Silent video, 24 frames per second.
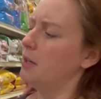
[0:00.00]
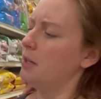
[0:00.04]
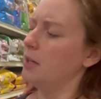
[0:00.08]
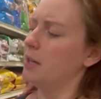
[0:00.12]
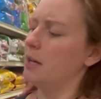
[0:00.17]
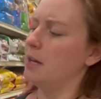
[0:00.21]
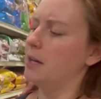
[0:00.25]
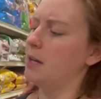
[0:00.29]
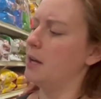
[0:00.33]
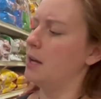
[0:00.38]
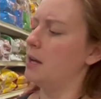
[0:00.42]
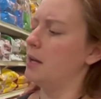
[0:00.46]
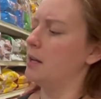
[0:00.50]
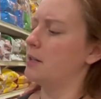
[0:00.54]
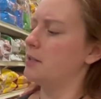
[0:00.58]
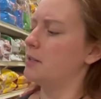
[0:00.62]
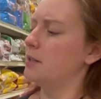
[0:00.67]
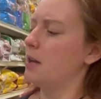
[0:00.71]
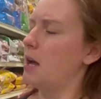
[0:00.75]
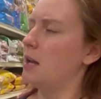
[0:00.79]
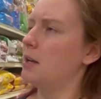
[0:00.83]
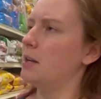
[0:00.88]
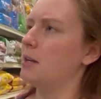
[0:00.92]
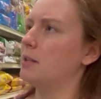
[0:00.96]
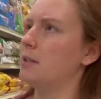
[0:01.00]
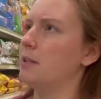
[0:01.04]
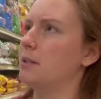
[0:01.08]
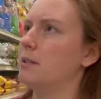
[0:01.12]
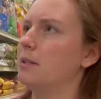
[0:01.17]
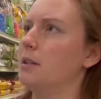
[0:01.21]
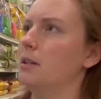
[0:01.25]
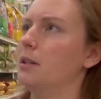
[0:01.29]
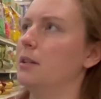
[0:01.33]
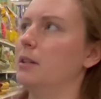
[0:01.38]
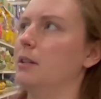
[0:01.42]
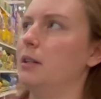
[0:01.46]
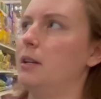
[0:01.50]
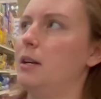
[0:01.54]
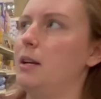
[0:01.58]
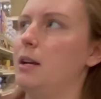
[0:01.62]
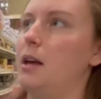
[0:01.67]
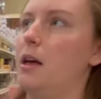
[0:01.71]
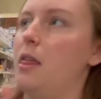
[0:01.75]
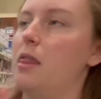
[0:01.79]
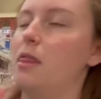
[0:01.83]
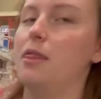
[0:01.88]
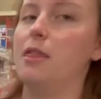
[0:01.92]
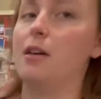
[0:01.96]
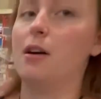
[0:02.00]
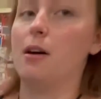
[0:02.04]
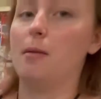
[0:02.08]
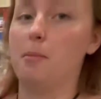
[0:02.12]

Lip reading: it's not necessarily the